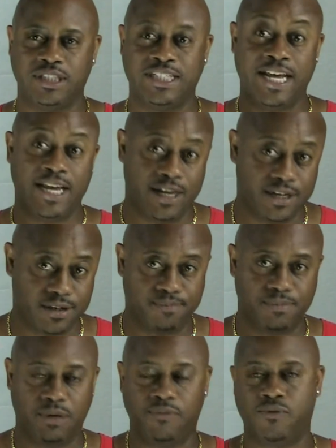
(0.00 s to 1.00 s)
dead,
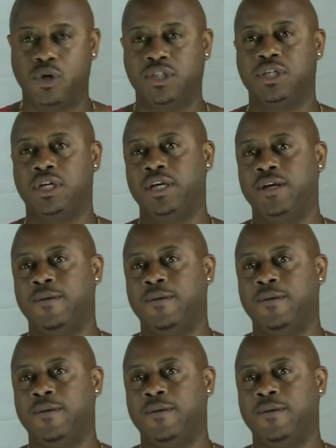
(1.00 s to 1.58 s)
unfortunately.